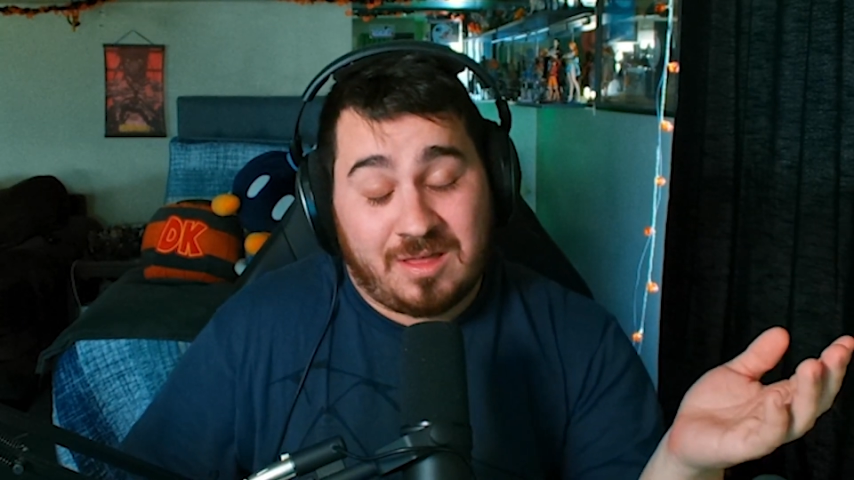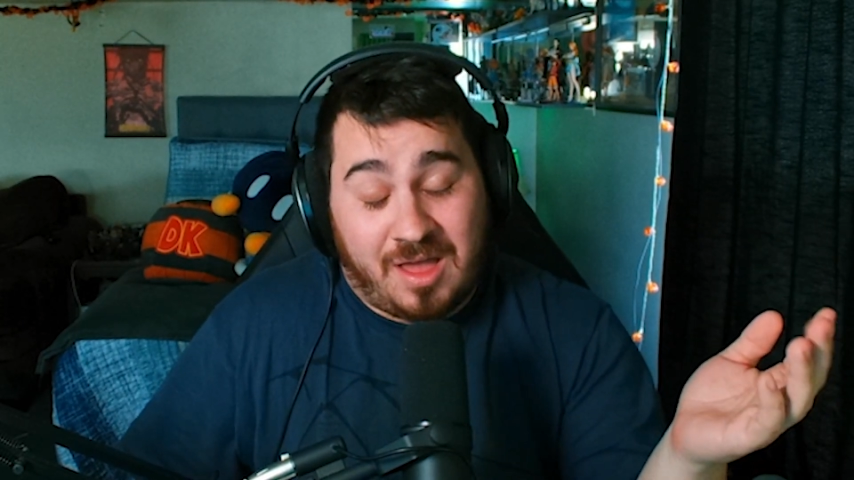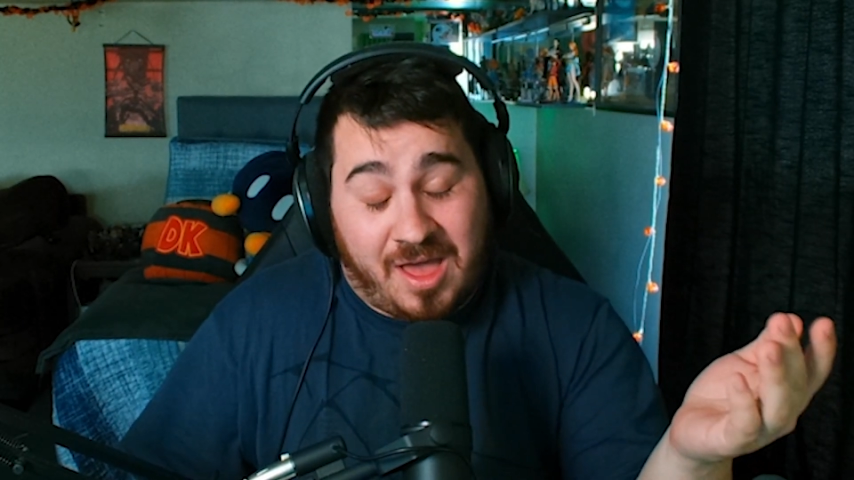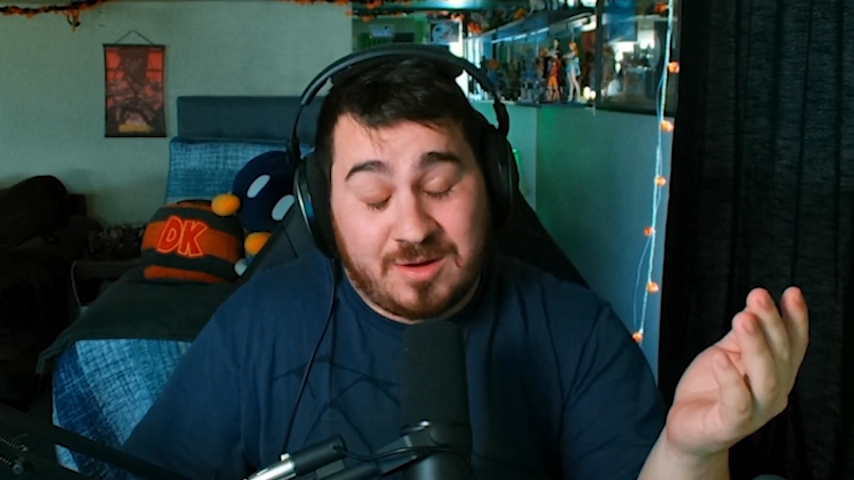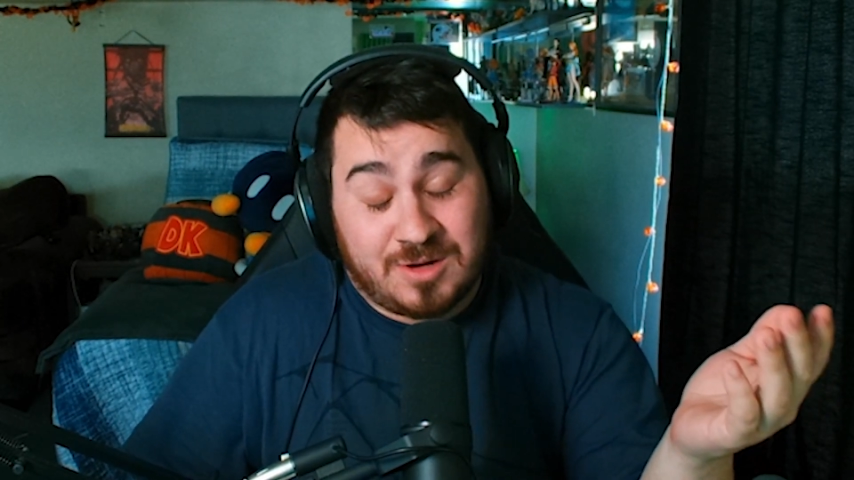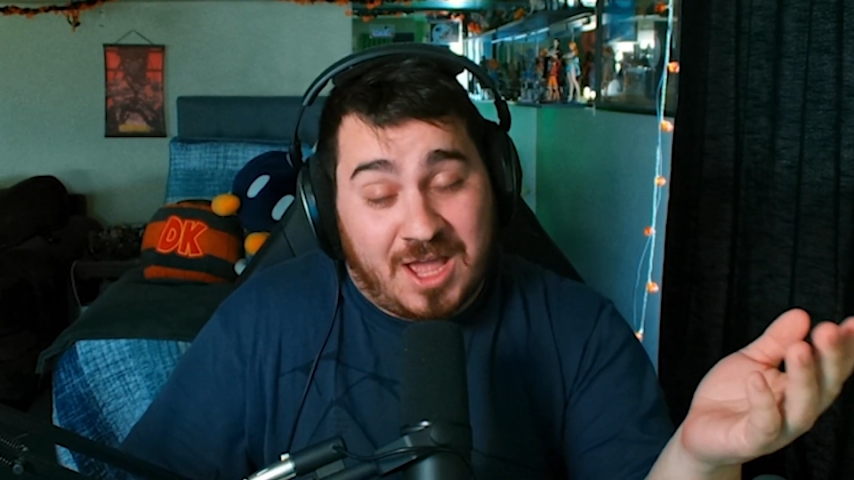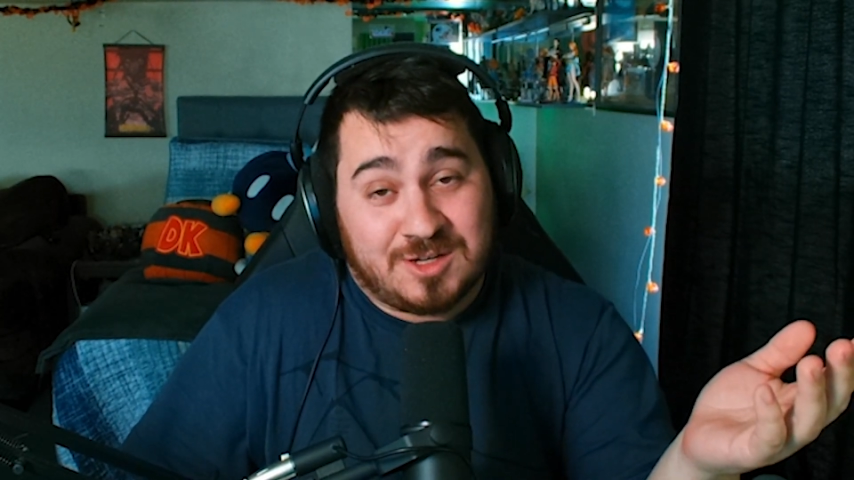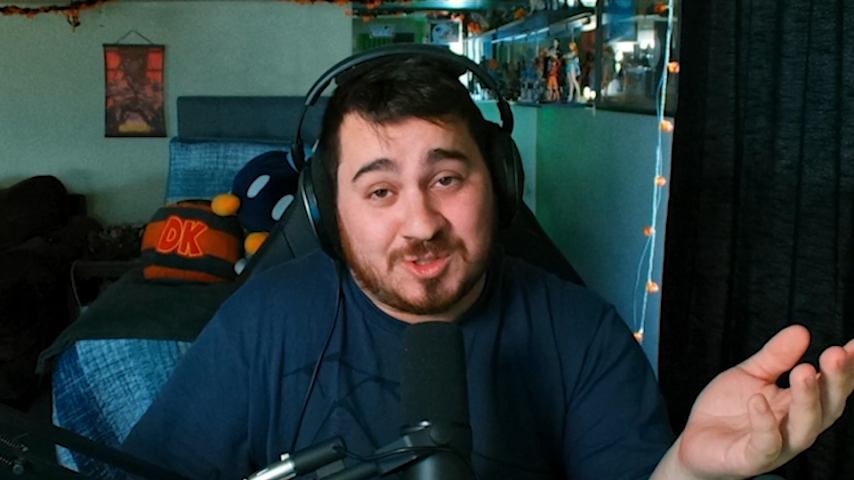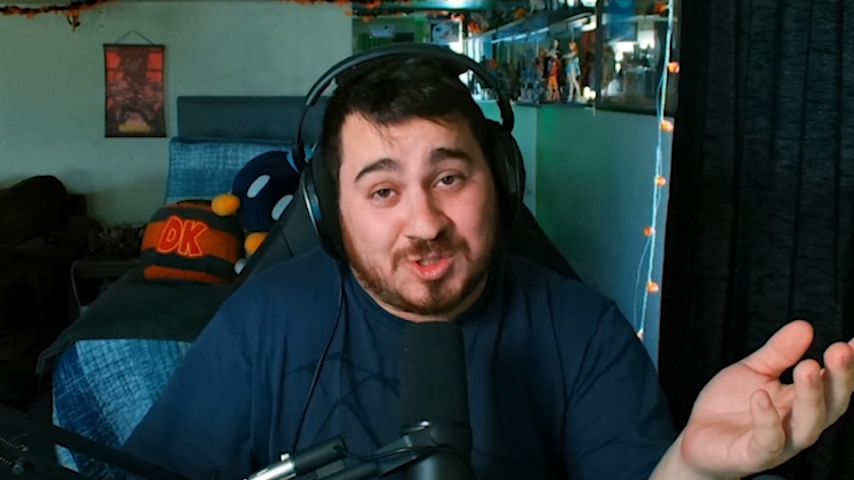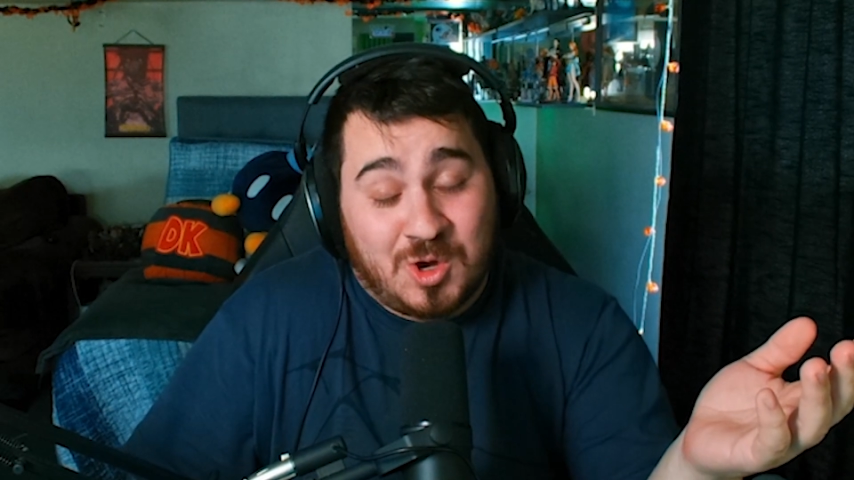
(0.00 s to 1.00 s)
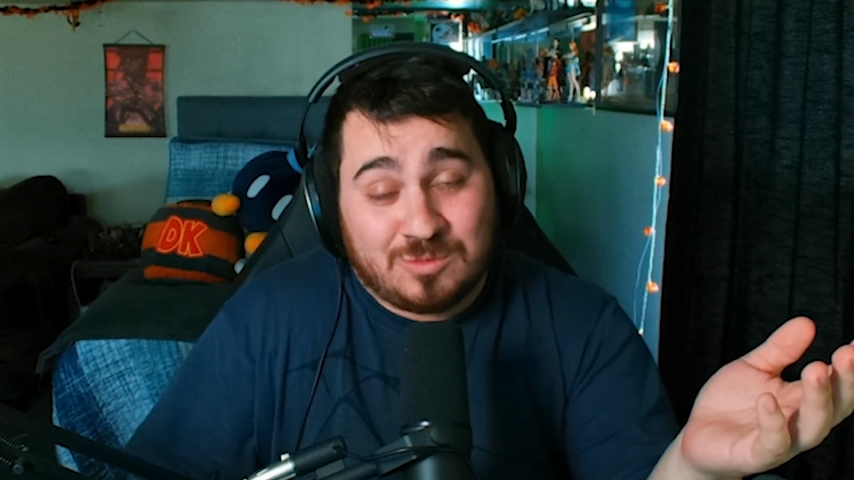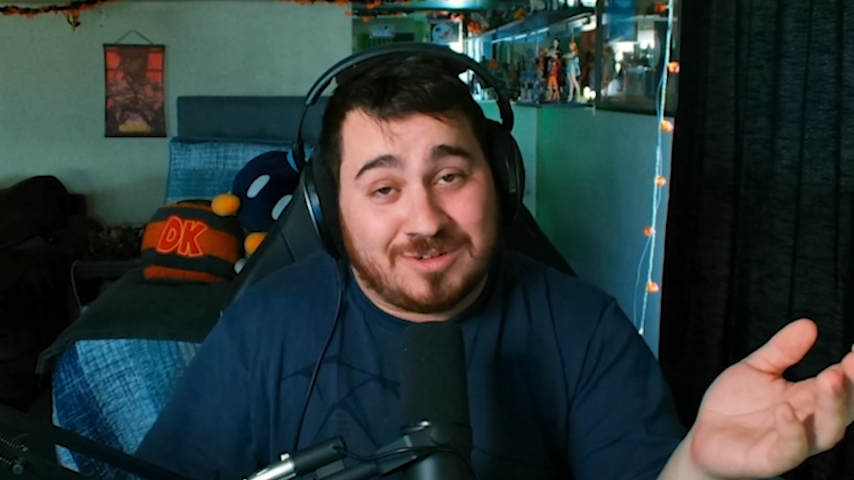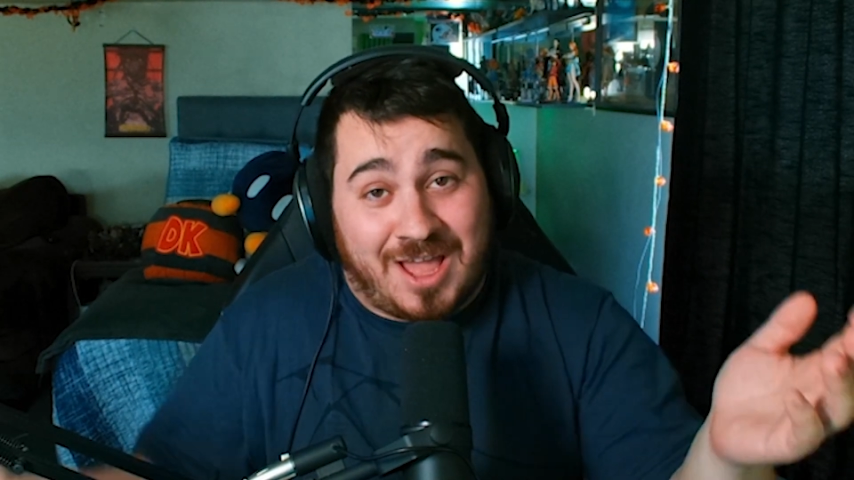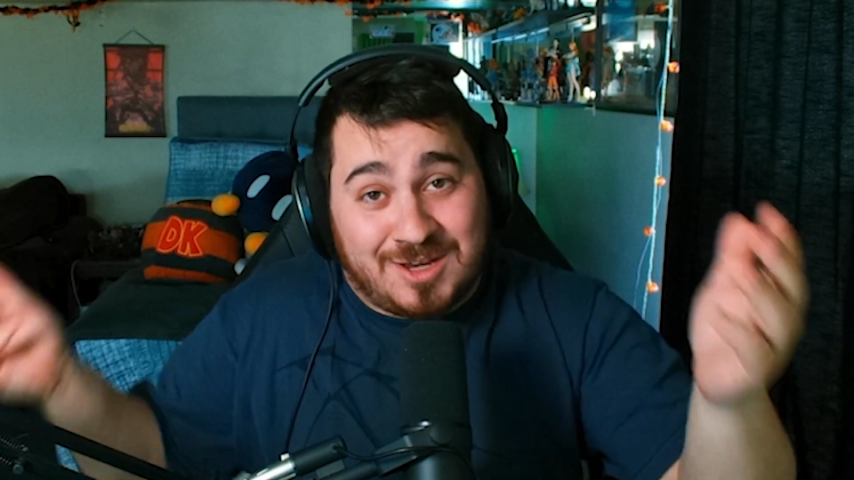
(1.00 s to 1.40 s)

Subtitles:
I just don't